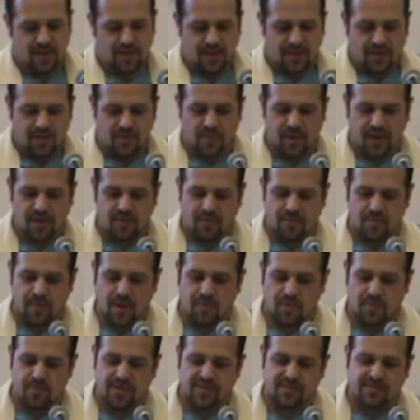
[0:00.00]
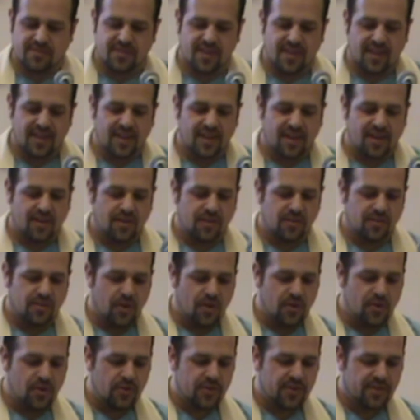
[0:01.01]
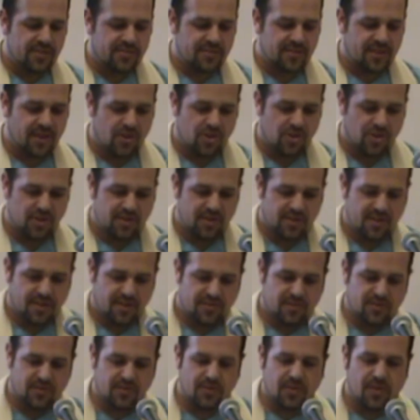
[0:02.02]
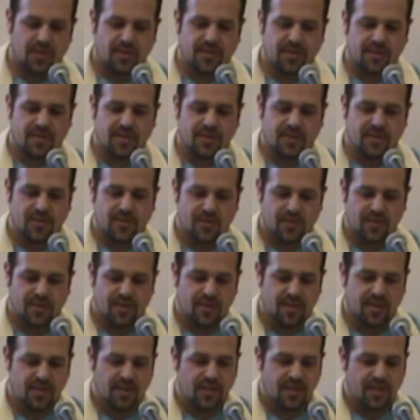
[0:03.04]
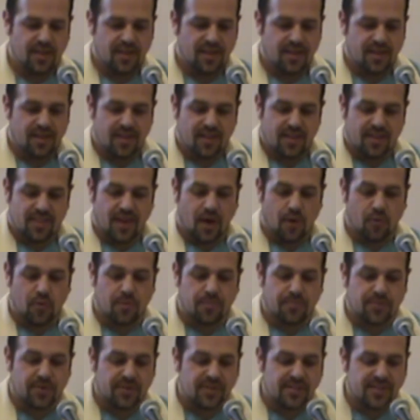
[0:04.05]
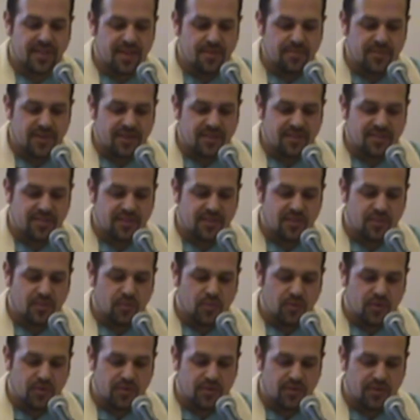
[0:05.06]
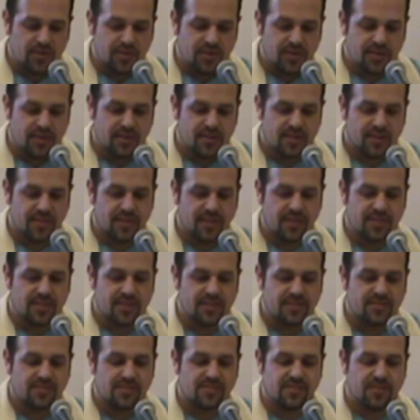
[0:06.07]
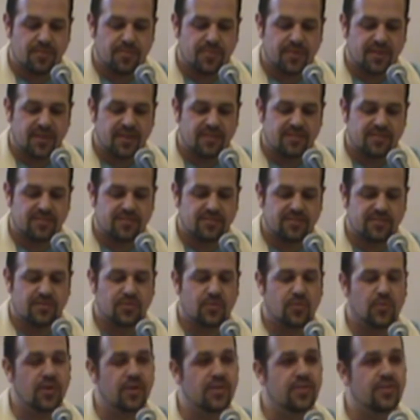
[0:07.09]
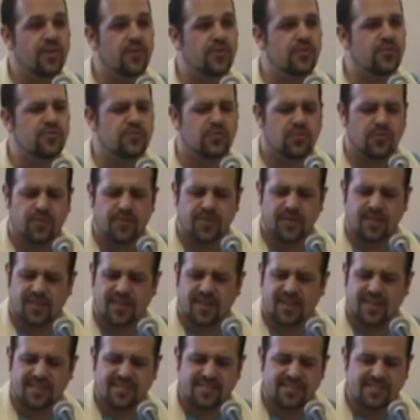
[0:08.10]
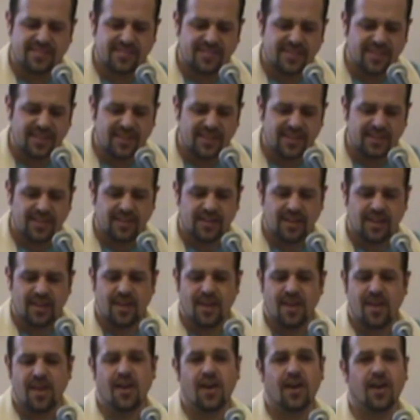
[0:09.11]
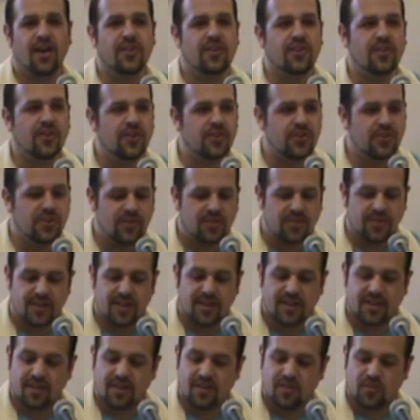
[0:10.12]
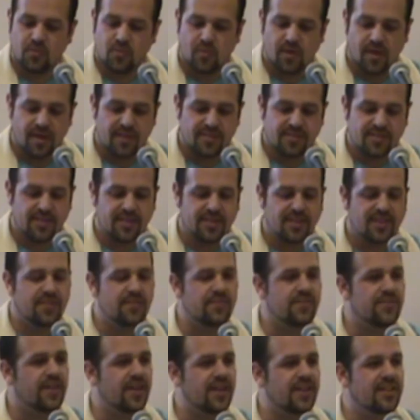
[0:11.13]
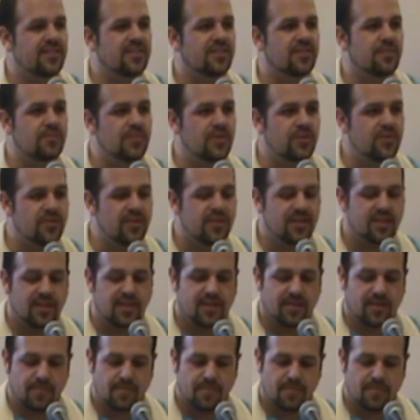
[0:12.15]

You might remember me saying at our logo discussion not too long ago that we're proclaiming to the world that this is a place where those who feel unseen, unheard, and unwanted can find community.